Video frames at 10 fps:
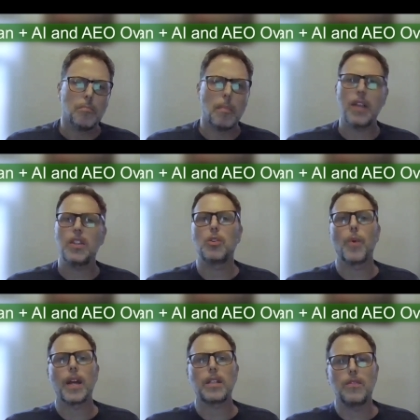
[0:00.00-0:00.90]
made the
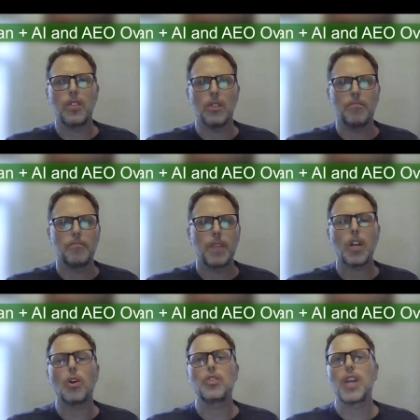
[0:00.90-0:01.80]
directive to
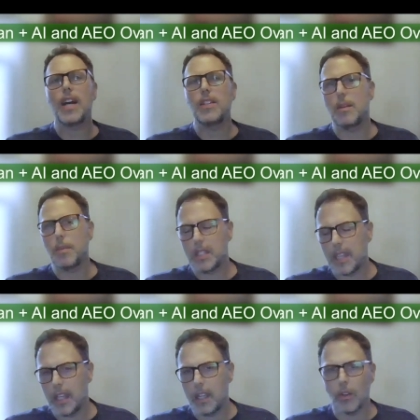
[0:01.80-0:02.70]
get on
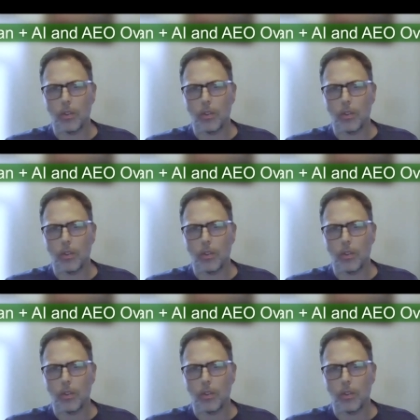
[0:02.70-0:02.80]
ChatGPT